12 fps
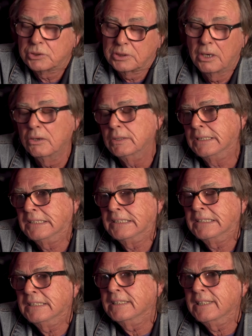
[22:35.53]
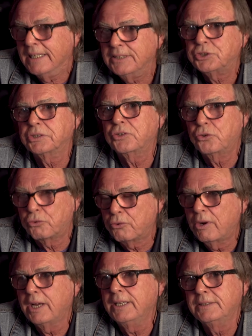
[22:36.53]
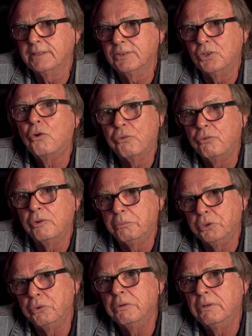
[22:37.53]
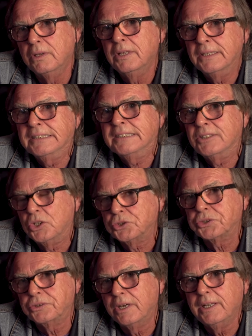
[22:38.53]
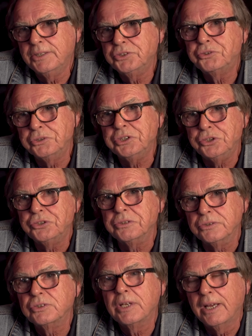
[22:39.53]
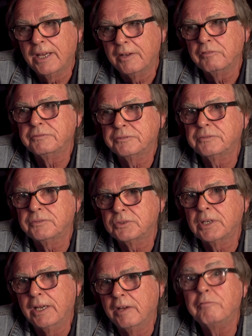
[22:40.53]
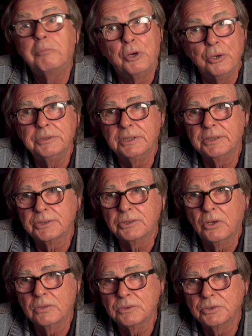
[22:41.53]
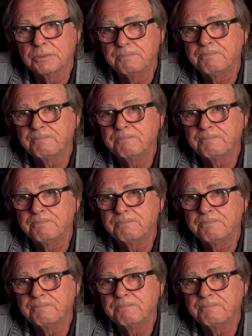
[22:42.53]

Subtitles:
So it's a great and honourable Australian tradition to have protest songs.